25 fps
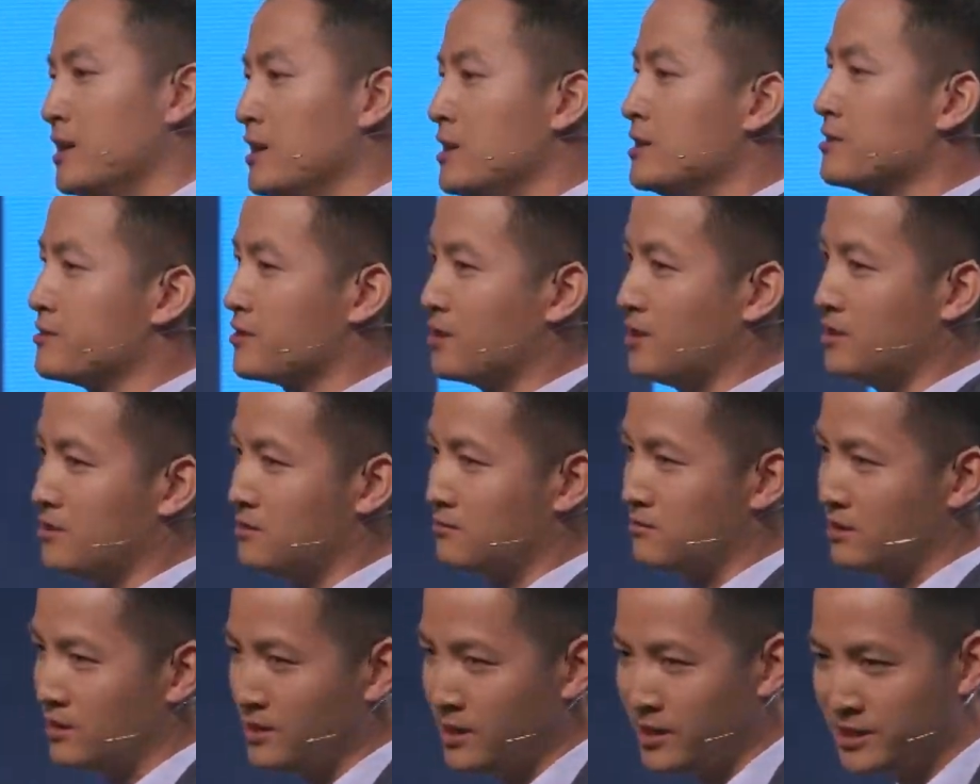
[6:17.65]
So
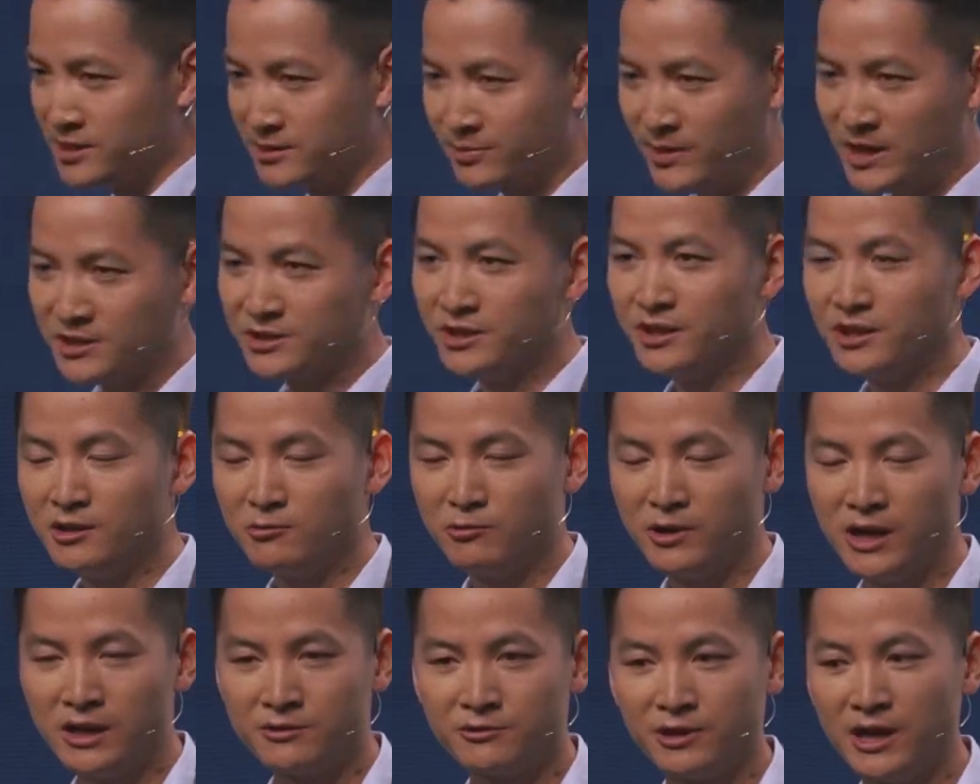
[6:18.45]
especially
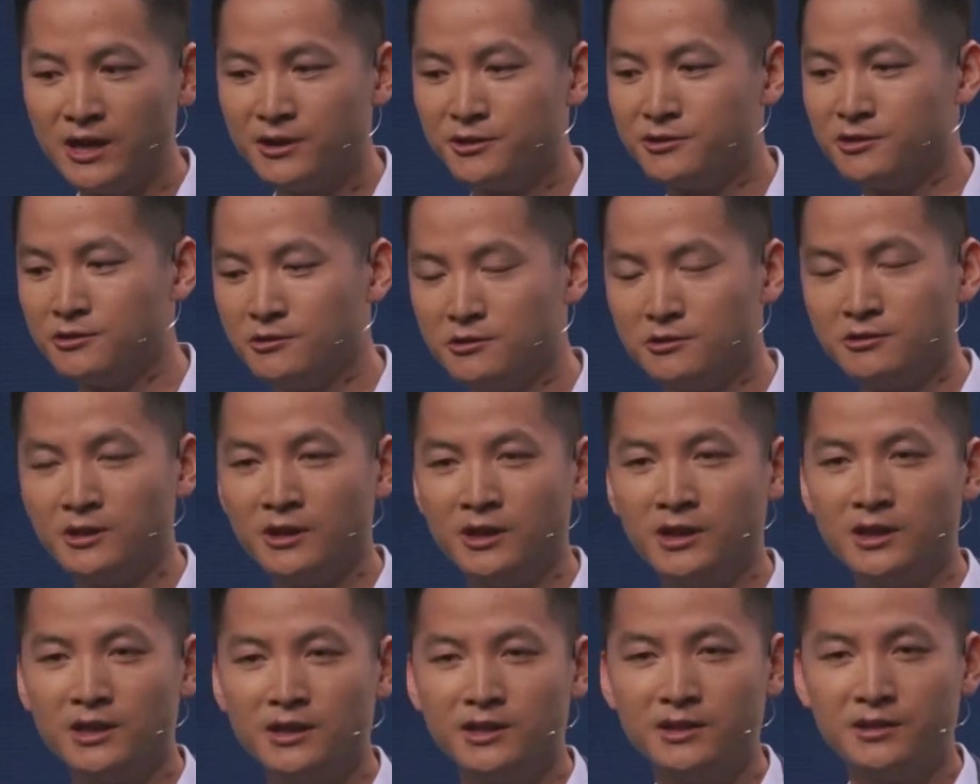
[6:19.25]
we are trying to
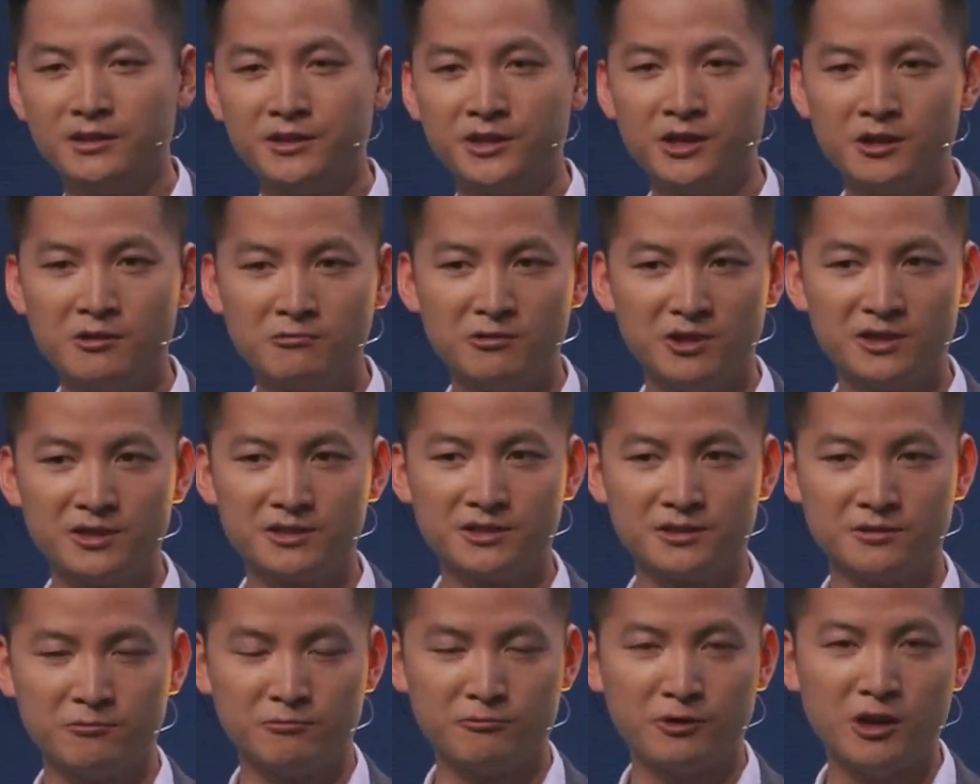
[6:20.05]
deal
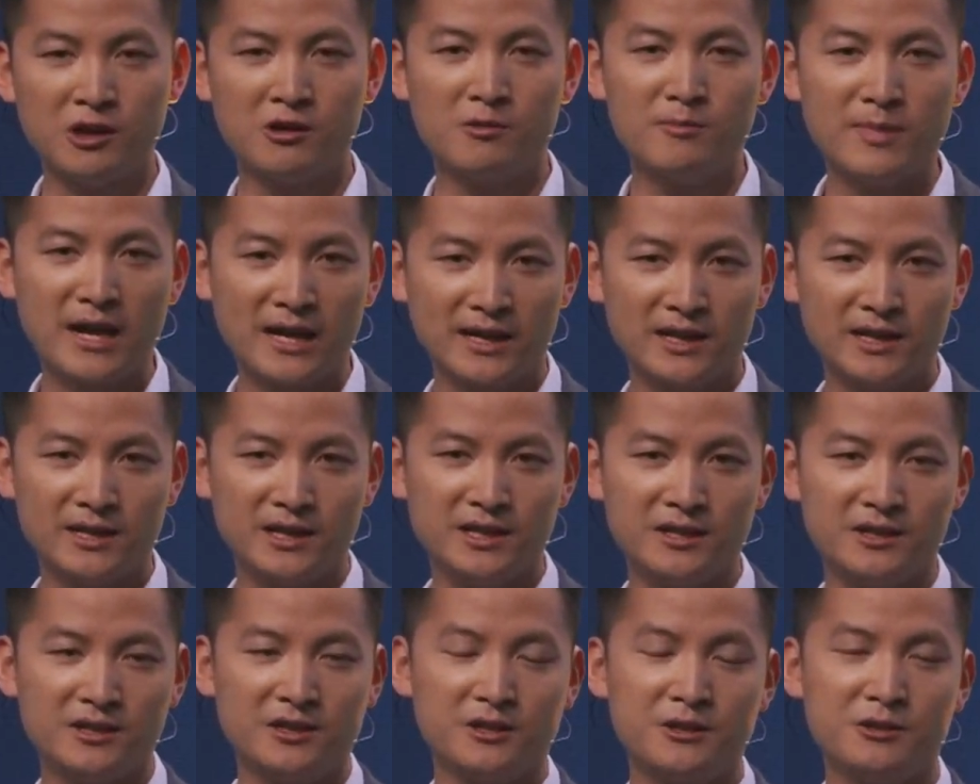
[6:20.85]
with real money
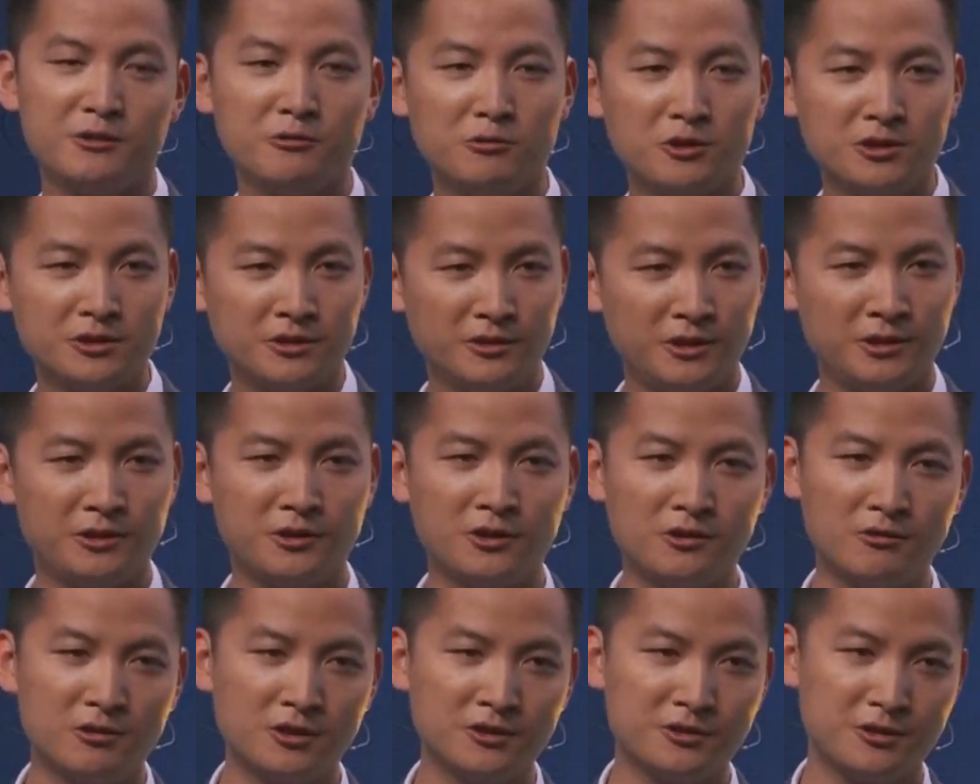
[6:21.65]
here. You
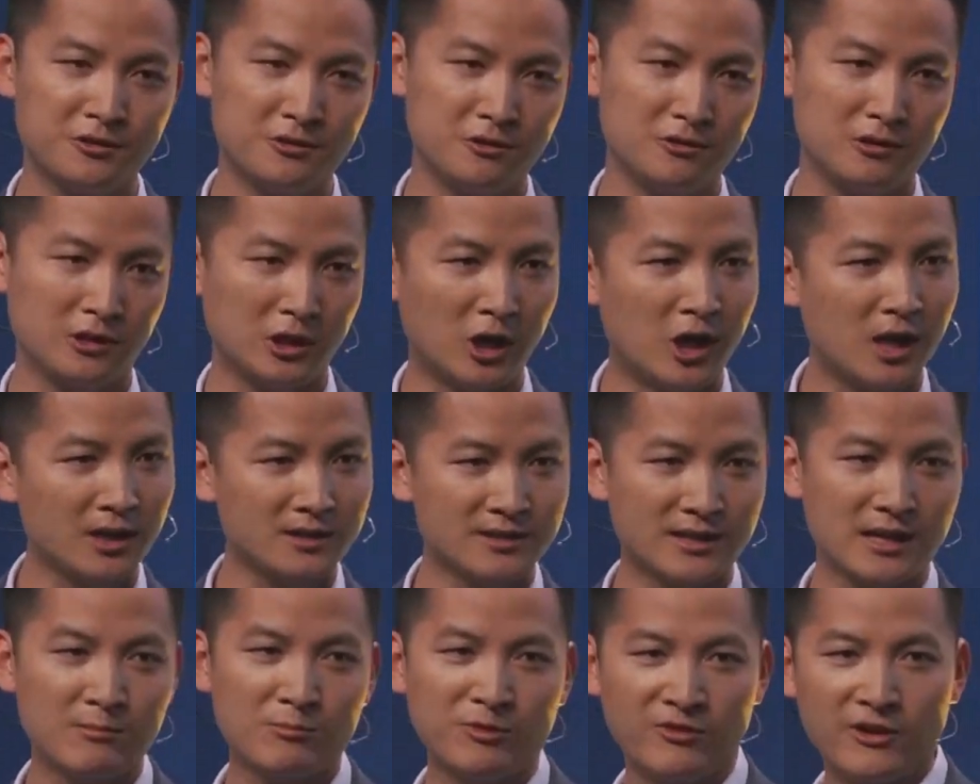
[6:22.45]
don't want to lock
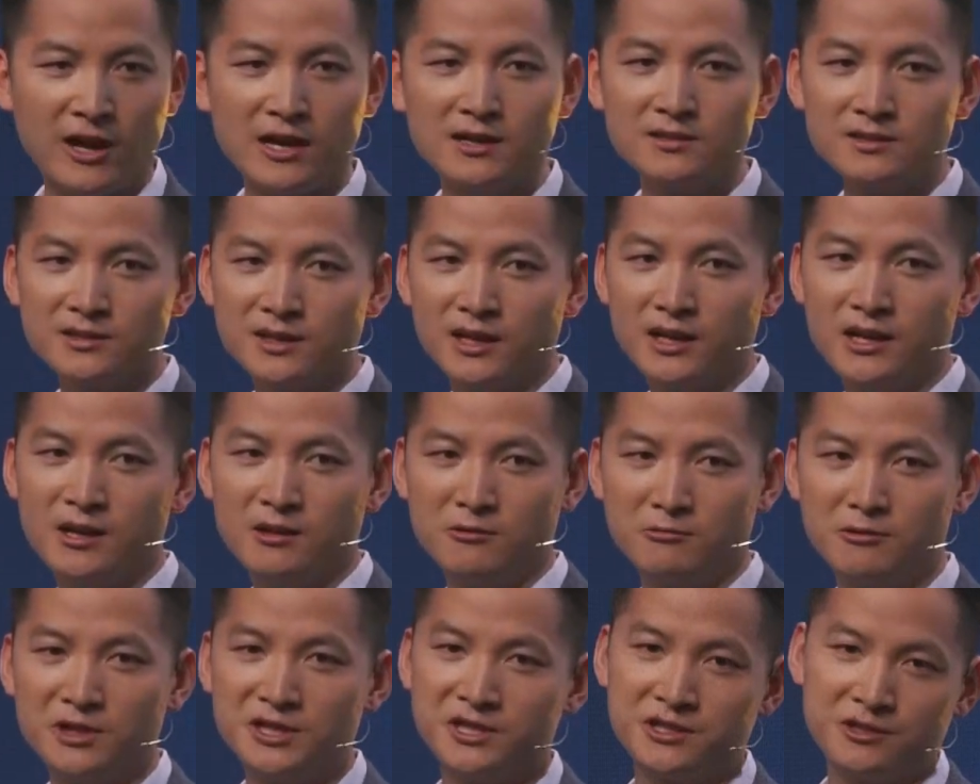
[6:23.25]
some funds
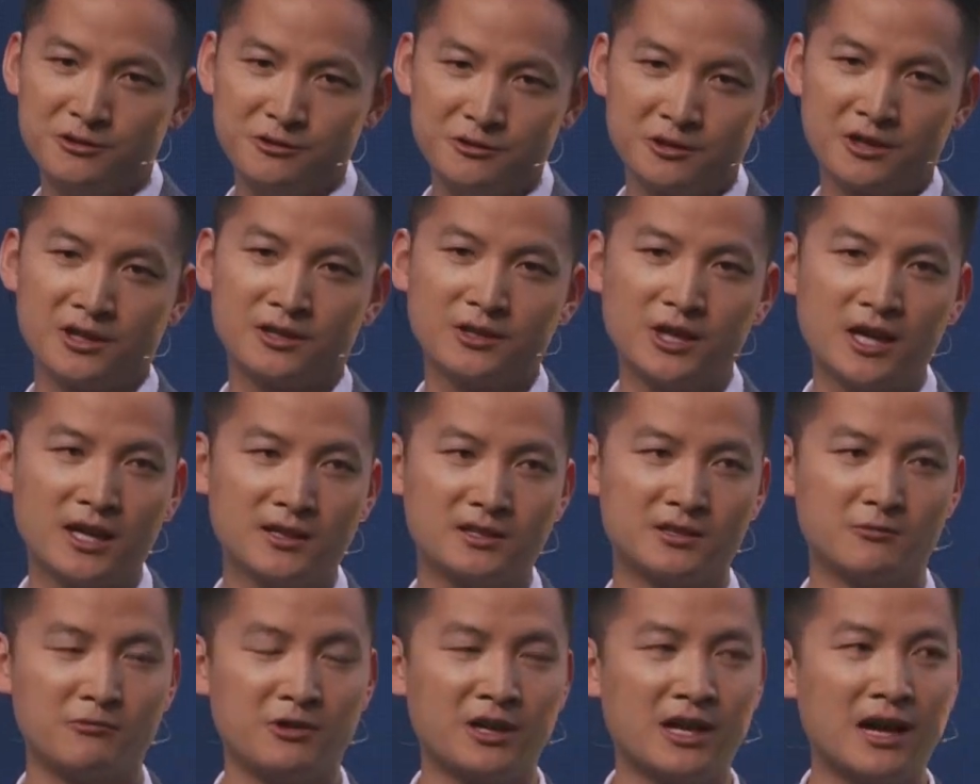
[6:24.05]
which you
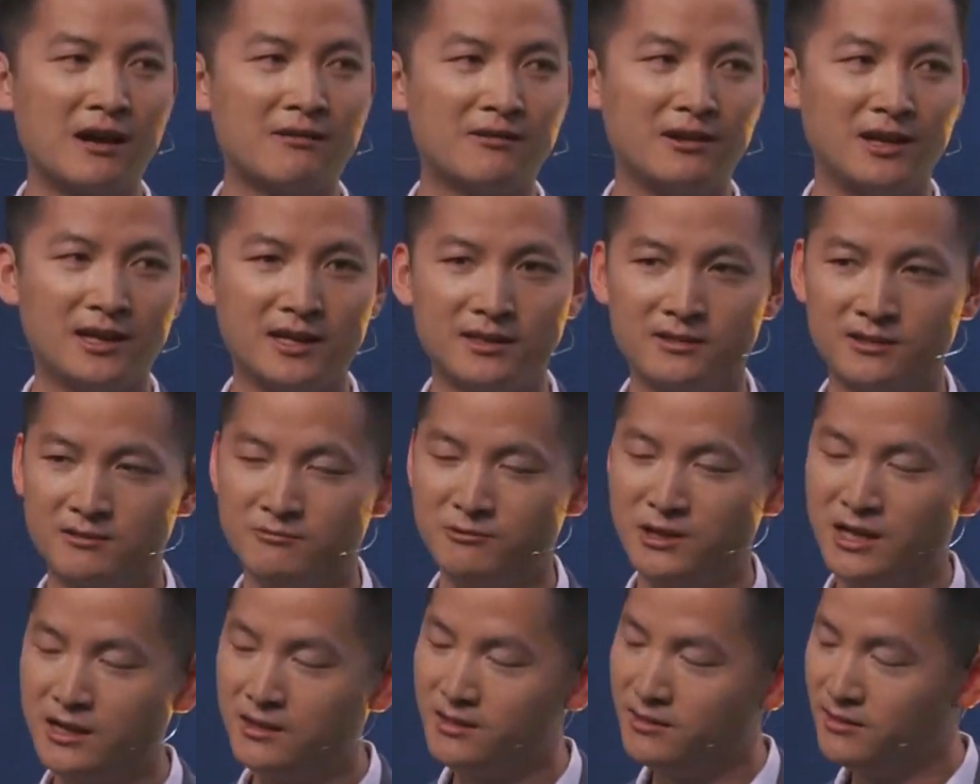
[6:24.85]
cannot recover later,
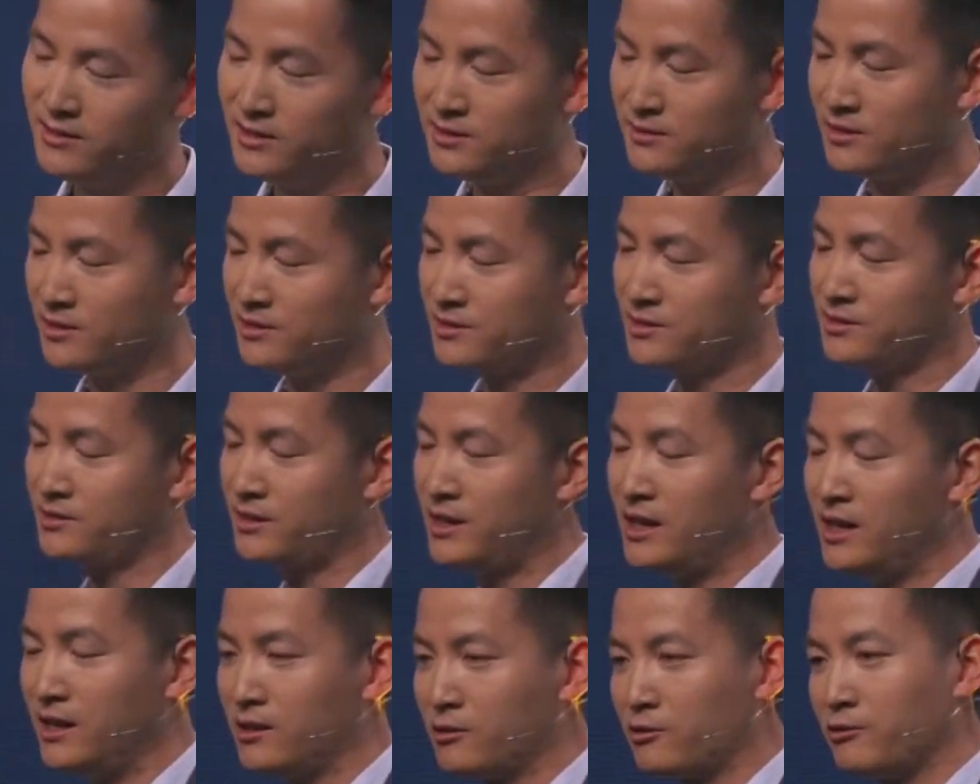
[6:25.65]
right? This is
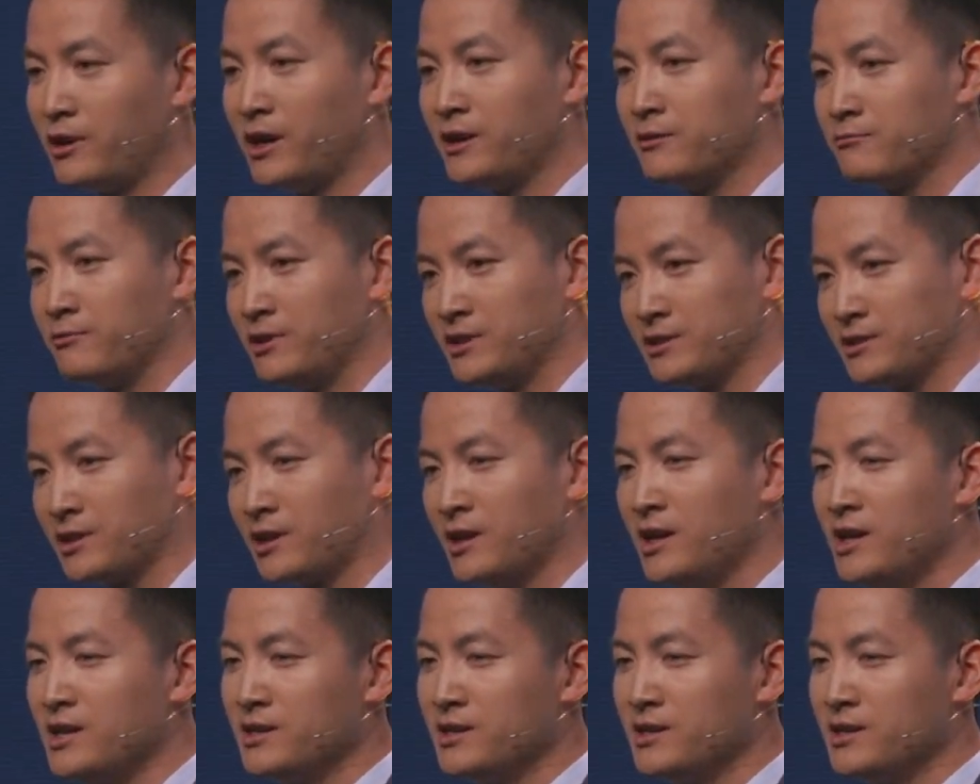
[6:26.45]
a great risk.